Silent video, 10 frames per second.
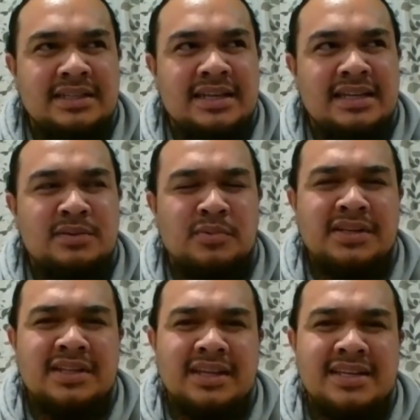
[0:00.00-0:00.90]
And then one
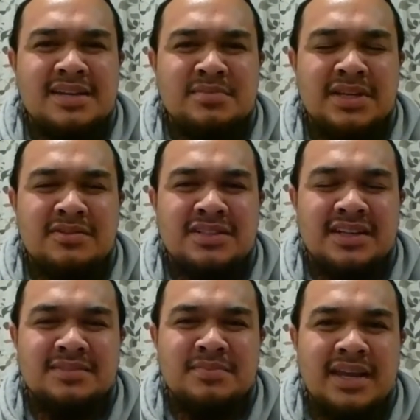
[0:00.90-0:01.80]
day it hit me. I was
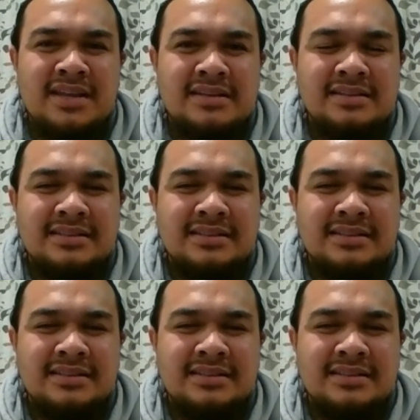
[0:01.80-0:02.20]
like, man,